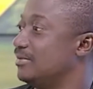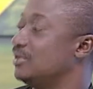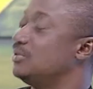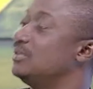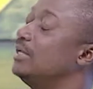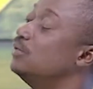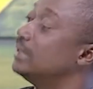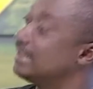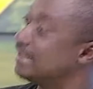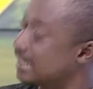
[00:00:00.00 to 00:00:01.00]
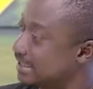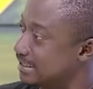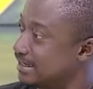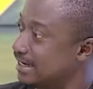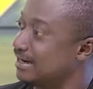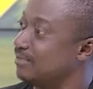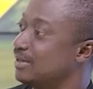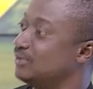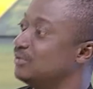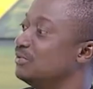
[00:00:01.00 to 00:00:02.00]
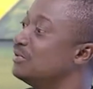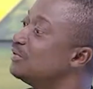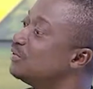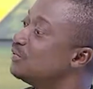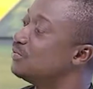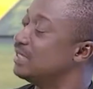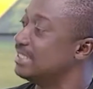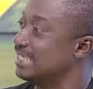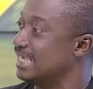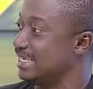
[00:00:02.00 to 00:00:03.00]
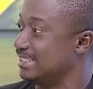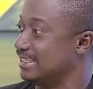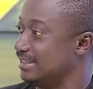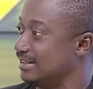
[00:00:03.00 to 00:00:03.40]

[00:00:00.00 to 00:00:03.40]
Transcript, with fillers: So oh, okay. text that number to 2018.